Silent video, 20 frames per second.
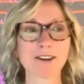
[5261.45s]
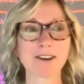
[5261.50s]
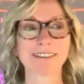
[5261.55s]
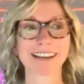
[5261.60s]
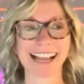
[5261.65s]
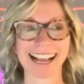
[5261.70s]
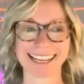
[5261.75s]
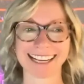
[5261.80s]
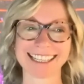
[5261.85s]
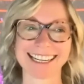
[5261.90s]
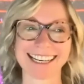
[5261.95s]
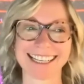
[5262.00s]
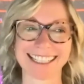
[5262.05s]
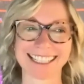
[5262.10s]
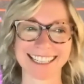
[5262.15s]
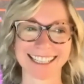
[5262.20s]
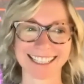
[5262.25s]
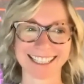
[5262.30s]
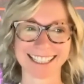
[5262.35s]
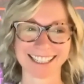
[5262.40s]
We actually
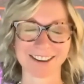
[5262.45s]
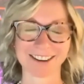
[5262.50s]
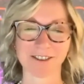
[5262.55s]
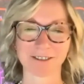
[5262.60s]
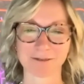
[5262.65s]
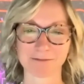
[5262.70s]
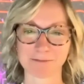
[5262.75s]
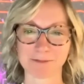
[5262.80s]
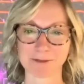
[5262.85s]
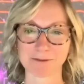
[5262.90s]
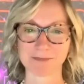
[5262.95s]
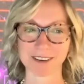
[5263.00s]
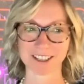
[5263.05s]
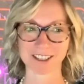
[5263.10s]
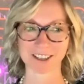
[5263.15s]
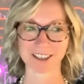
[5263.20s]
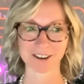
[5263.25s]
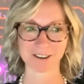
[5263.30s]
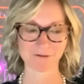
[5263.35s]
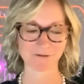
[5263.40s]
just got
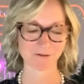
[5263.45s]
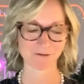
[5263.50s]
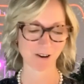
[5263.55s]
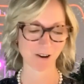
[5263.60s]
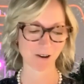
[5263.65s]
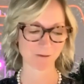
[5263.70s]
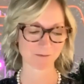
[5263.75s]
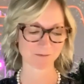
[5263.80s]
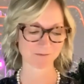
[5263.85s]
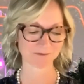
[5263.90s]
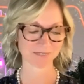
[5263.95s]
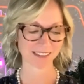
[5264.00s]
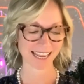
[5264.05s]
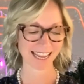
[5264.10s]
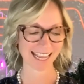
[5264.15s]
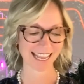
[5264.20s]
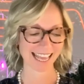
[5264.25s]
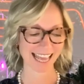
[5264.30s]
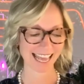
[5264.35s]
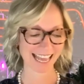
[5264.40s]
permission from
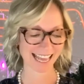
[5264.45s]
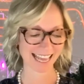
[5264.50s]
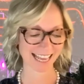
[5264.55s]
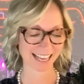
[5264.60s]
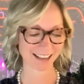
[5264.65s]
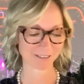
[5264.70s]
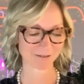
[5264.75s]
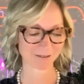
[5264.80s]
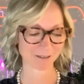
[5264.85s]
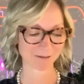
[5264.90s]
uh,